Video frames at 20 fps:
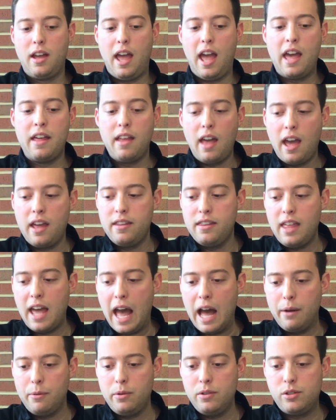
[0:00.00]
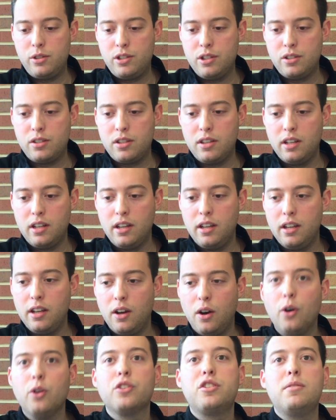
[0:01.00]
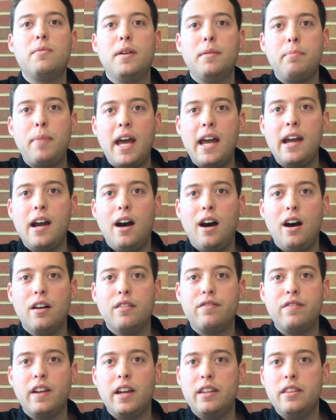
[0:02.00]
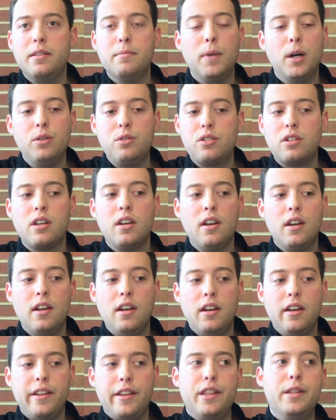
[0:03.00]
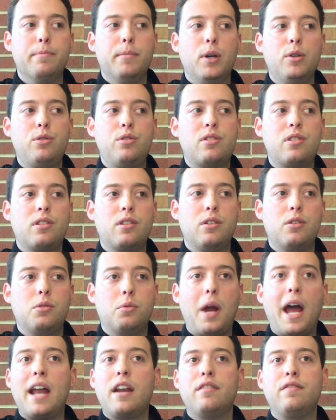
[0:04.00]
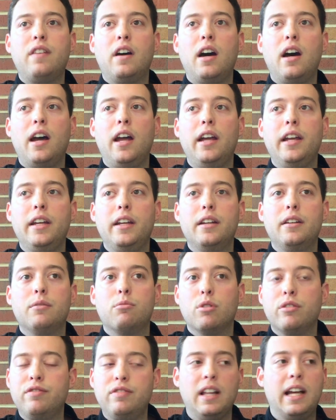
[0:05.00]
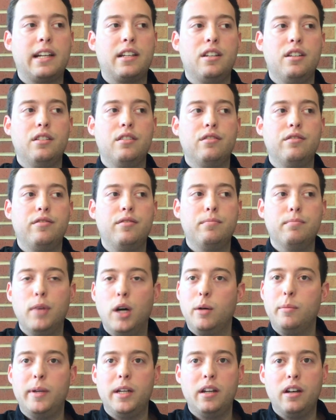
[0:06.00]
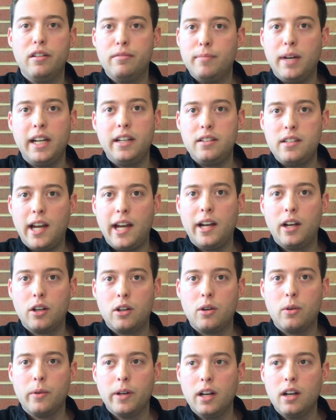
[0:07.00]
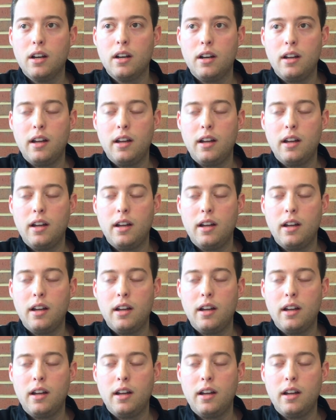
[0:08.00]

And that was just the ultimate payoff and the most gratifying, reflective moment of my entire career.